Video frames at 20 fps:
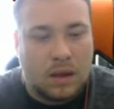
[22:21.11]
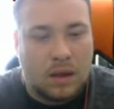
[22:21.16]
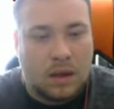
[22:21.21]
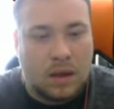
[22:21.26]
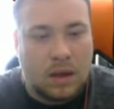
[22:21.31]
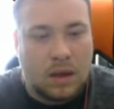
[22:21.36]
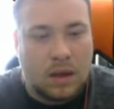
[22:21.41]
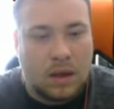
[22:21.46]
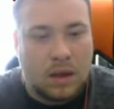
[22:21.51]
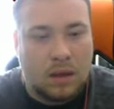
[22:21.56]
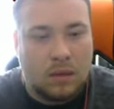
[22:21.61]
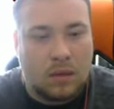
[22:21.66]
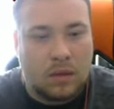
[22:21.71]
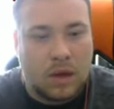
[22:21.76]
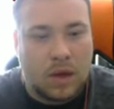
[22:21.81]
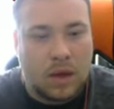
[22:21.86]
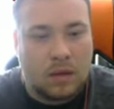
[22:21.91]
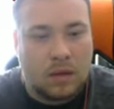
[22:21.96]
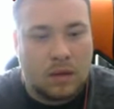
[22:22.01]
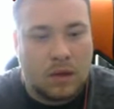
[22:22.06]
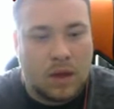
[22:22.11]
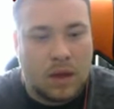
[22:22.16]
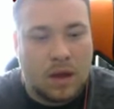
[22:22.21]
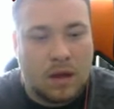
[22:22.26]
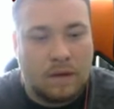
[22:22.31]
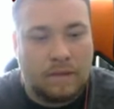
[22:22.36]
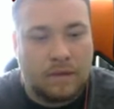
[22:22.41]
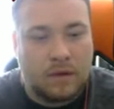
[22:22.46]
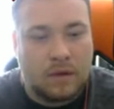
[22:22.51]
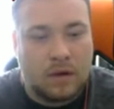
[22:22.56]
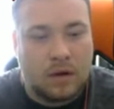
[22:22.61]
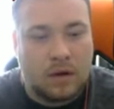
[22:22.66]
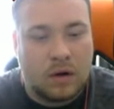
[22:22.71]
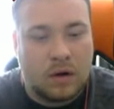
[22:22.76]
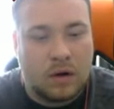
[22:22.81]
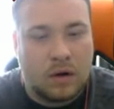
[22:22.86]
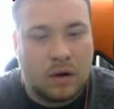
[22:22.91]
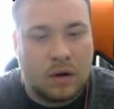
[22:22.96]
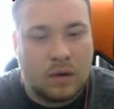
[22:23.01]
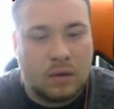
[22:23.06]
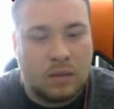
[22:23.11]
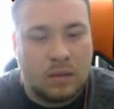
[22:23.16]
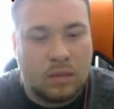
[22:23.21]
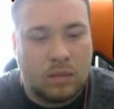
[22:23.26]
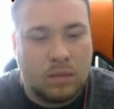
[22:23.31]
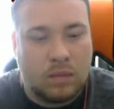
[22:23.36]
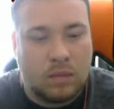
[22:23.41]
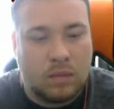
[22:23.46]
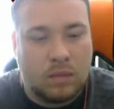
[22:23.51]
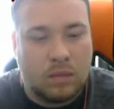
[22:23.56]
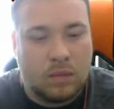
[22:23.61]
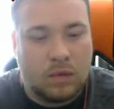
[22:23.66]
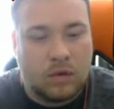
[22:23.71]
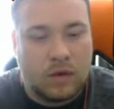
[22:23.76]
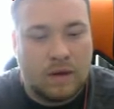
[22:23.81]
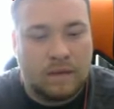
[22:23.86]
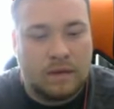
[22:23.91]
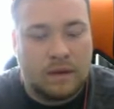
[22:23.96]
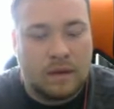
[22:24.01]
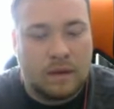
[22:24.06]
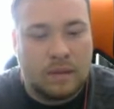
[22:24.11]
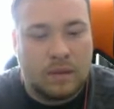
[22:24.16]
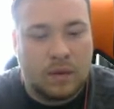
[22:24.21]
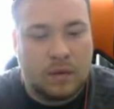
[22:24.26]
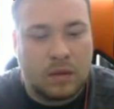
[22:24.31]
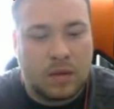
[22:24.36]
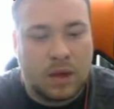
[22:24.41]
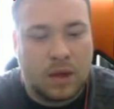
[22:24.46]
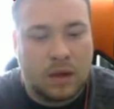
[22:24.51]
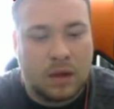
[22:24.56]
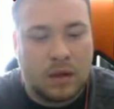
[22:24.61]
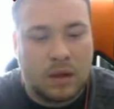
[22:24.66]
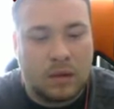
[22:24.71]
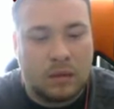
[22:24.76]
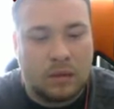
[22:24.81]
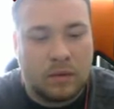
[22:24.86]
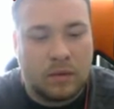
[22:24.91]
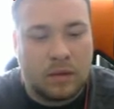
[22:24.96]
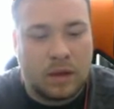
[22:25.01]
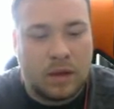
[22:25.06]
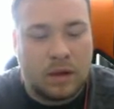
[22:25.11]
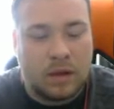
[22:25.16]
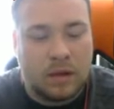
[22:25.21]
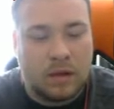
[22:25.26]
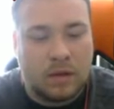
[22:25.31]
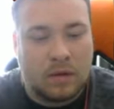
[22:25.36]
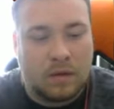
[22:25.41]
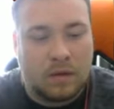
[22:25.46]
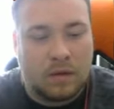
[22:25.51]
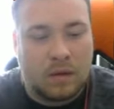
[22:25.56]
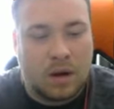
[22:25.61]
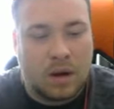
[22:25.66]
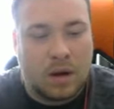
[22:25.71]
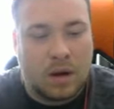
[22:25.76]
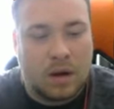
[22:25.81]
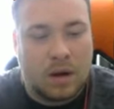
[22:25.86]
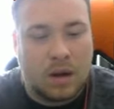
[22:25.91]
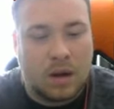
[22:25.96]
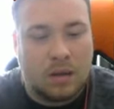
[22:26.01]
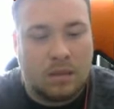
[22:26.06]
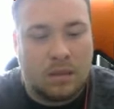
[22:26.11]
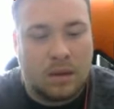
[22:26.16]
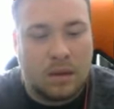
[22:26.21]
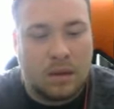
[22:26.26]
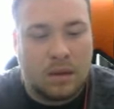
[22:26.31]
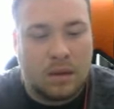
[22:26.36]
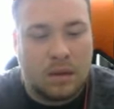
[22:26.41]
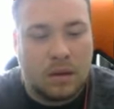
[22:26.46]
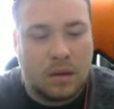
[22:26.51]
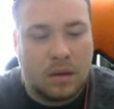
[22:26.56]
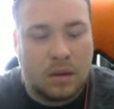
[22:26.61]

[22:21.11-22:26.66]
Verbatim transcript: Okay, we'll talk to the officer. The chef seems most likely. It was seen in the crime.